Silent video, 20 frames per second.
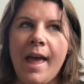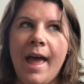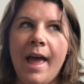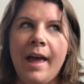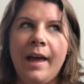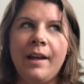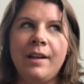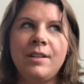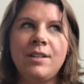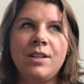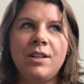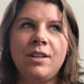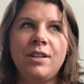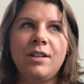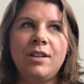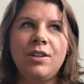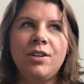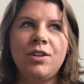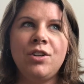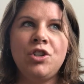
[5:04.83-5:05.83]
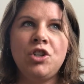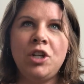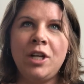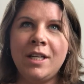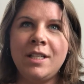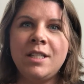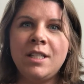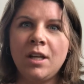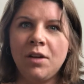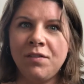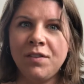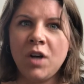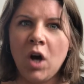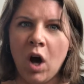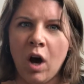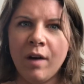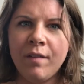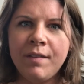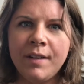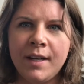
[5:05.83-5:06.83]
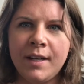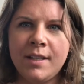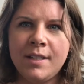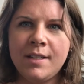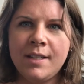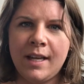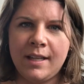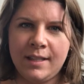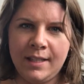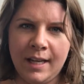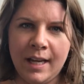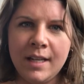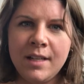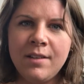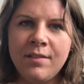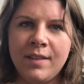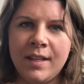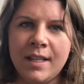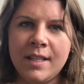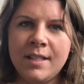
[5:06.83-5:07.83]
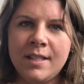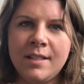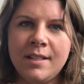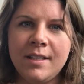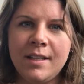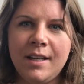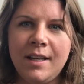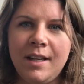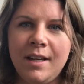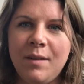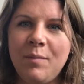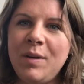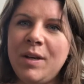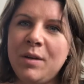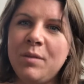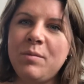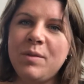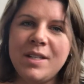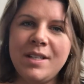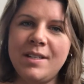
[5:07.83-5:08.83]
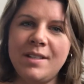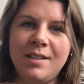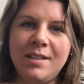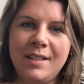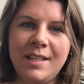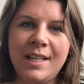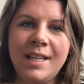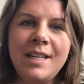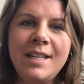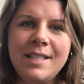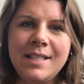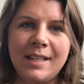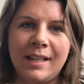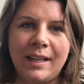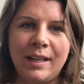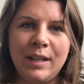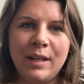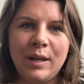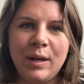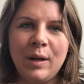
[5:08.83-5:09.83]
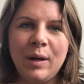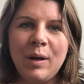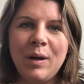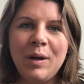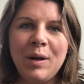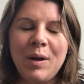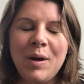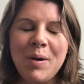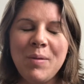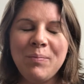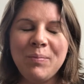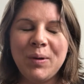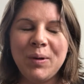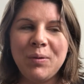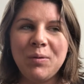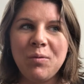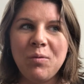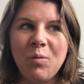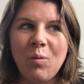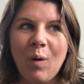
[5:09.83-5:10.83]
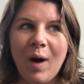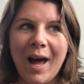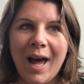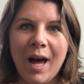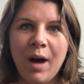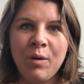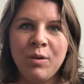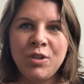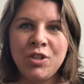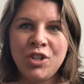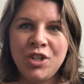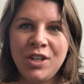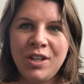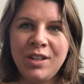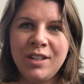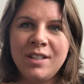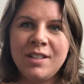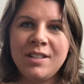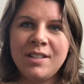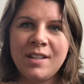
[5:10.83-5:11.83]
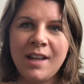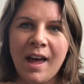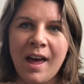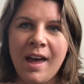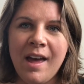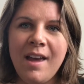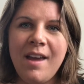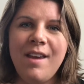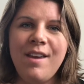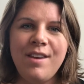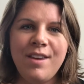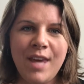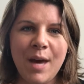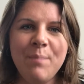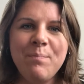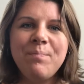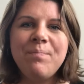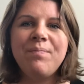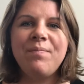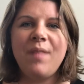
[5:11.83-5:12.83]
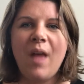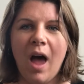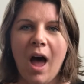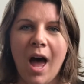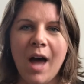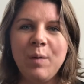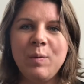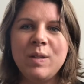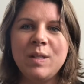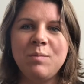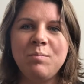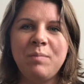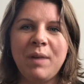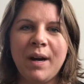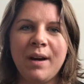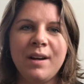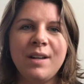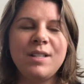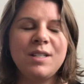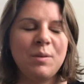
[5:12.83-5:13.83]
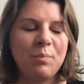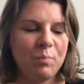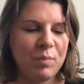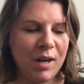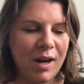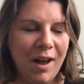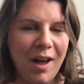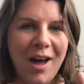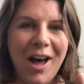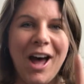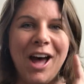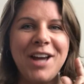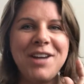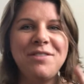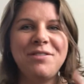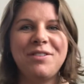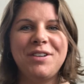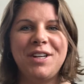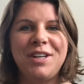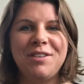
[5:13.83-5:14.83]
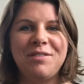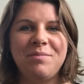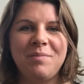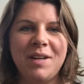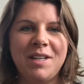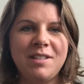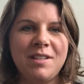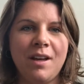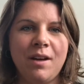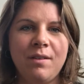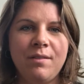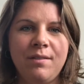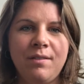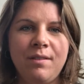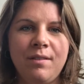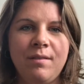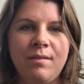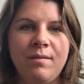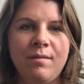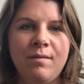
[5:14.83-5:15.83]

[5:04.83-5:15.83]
And she had self-confidence at the end of this. I mean, it wasn't easy, but wow, she could say, yep, I was embarrassed, but I forgive myself.